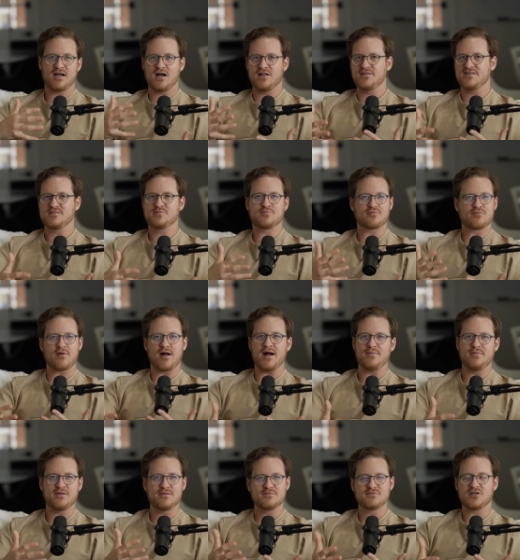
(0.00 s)
all these
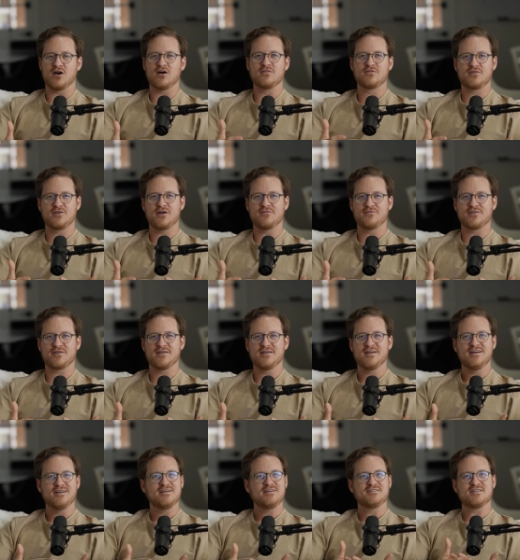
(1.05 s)
problems over and over,
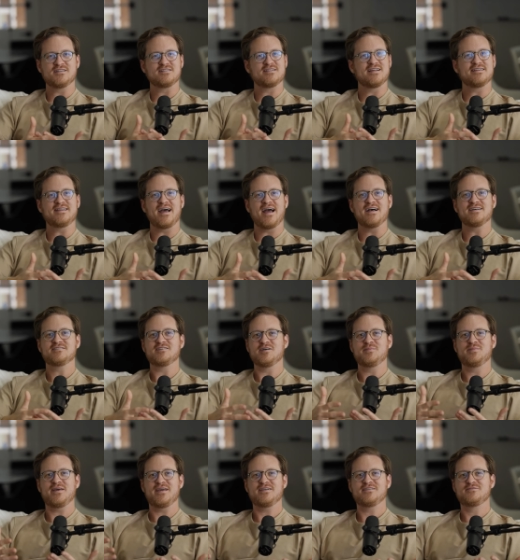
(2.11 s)
just let the
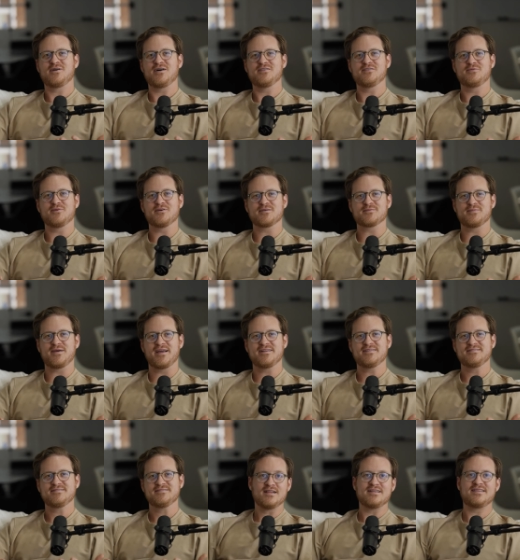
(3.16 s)
SOP do all the work, man.
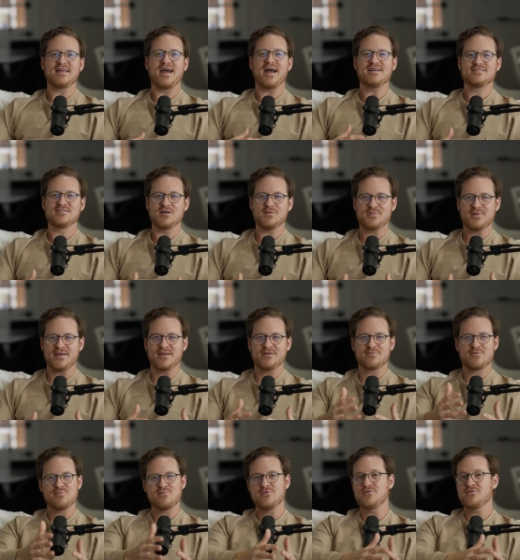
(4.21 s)
Let the SOP
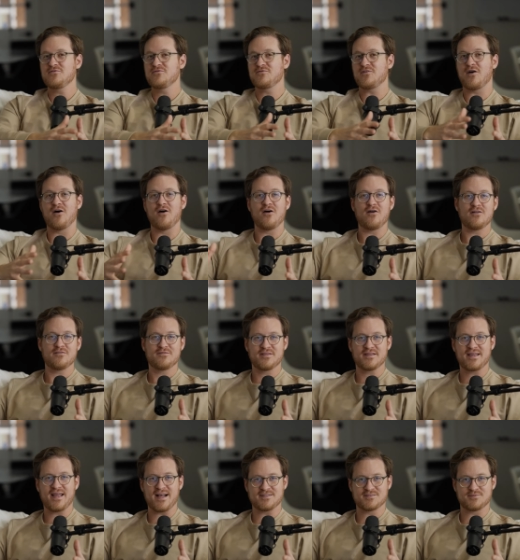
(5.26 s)
remove all of the
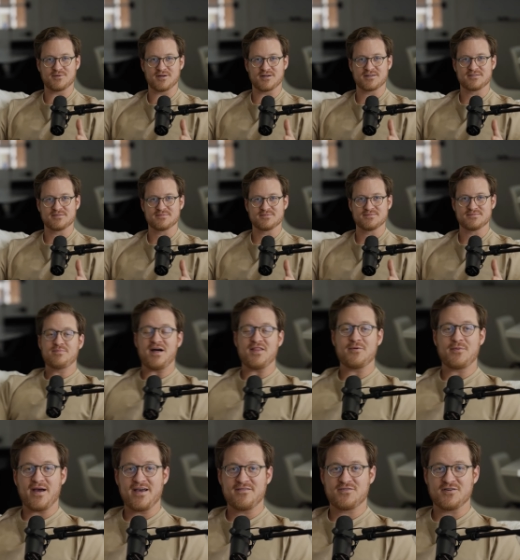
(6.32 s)
guesswork. By the
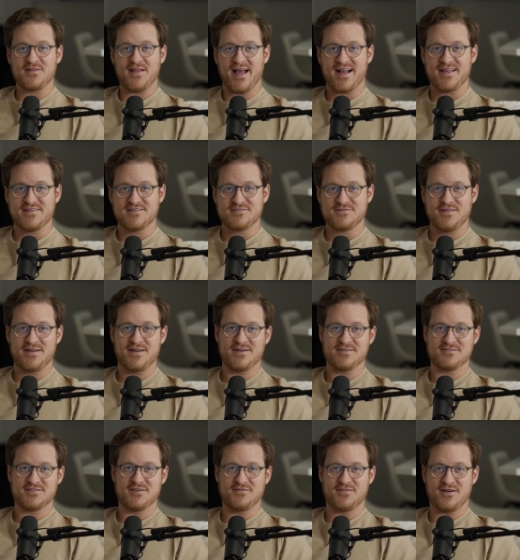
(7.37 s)
way, if you're liking this video
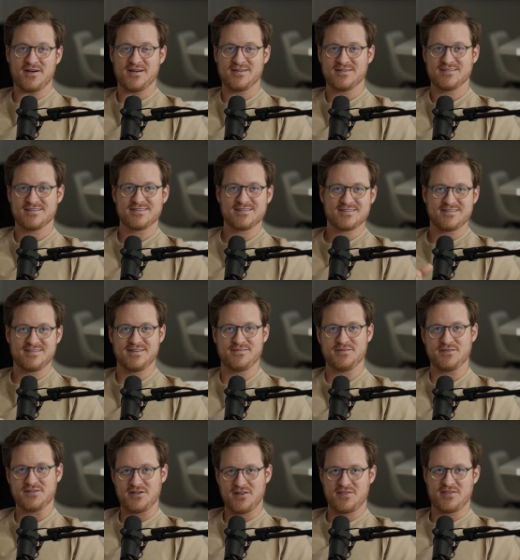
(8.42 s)
so far, leave a
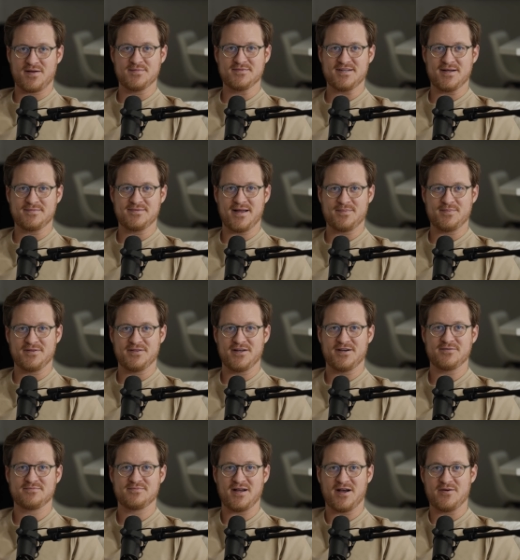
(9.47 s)
little thumbs up down
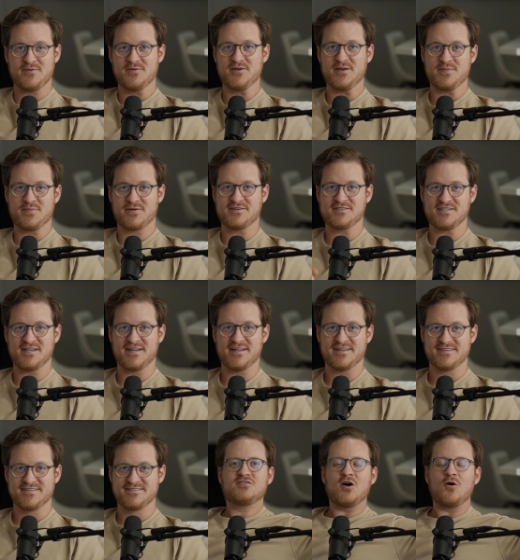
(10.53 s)
below. I would really appreciate
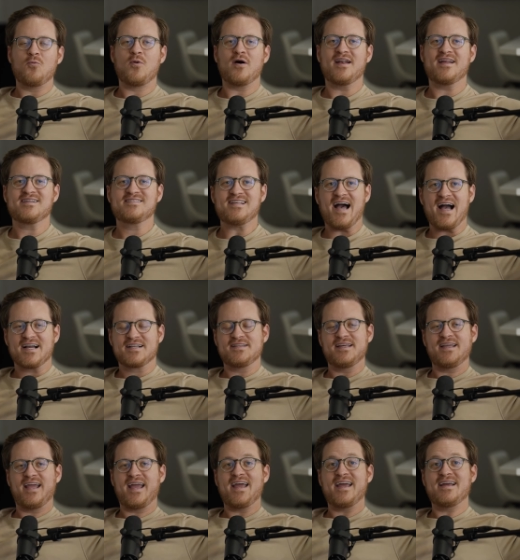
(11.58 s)
it. So what
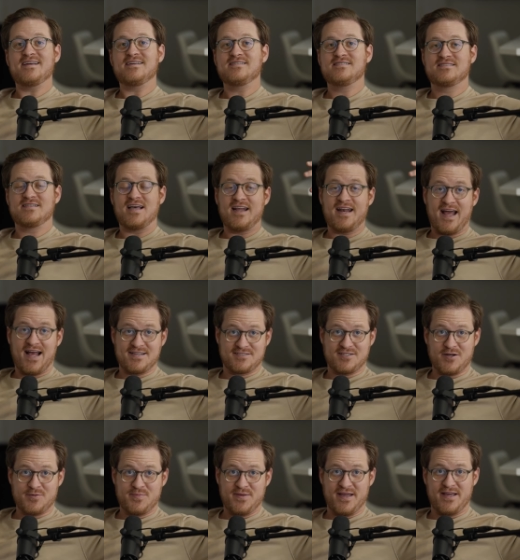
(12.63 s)
exactly is an
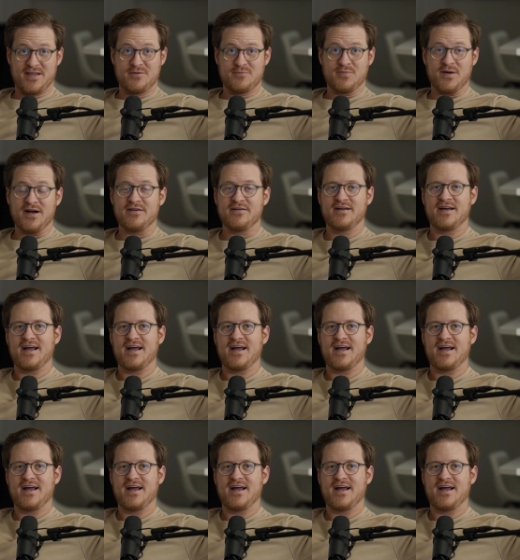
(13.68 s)
SOP? Well,